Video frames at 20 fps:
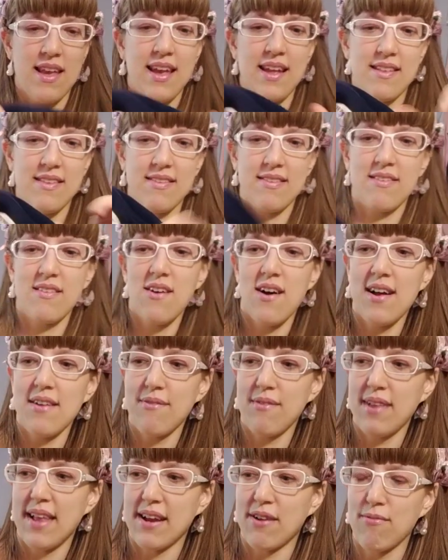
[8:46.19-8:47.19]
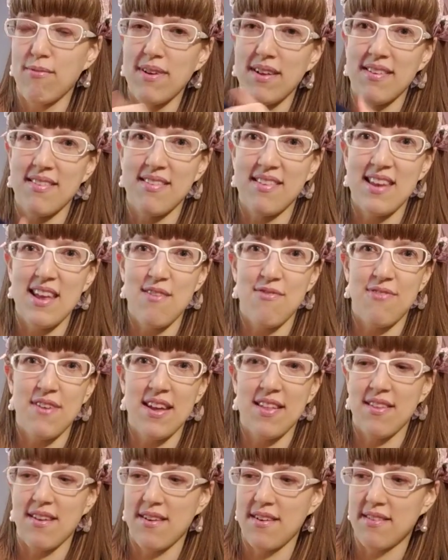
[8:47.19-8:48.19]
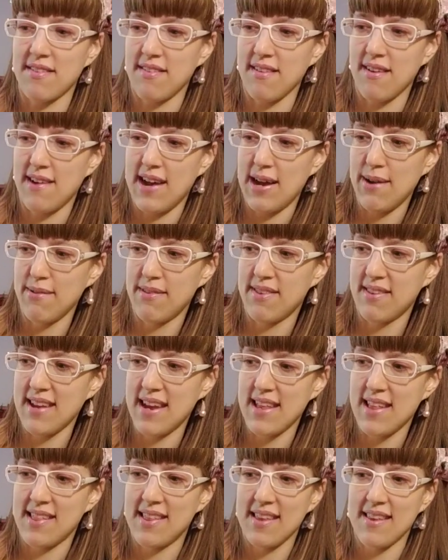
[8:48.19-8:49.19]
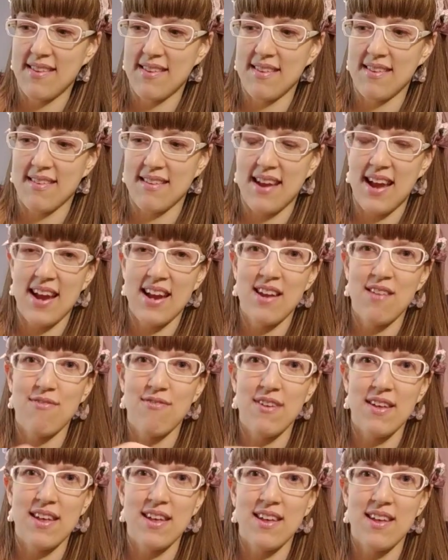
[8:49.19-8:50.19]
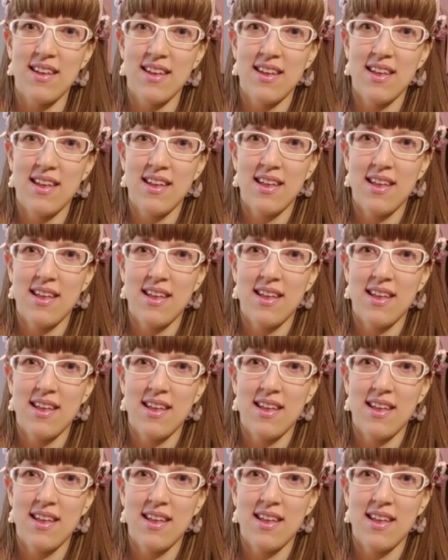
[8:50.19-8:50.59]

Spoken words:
It's not like real stiff either. So I would say that this is kind of a